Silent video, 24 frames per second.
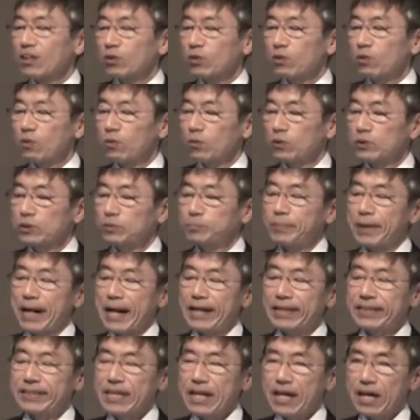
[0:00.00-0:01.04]
caused
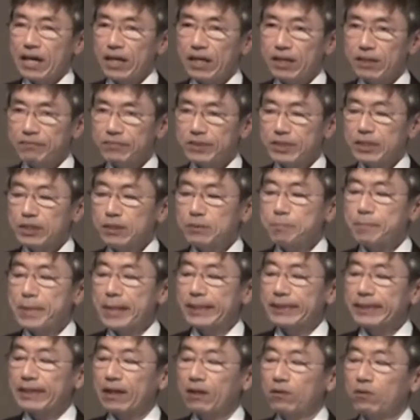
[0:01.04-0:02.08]
by heavy
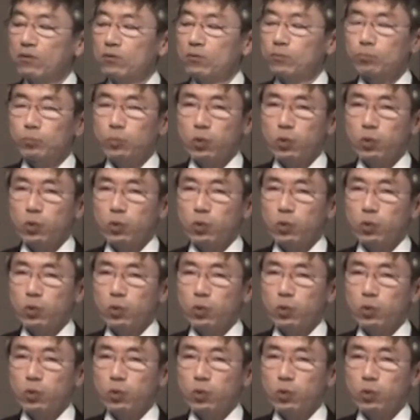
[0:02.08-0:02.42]
metal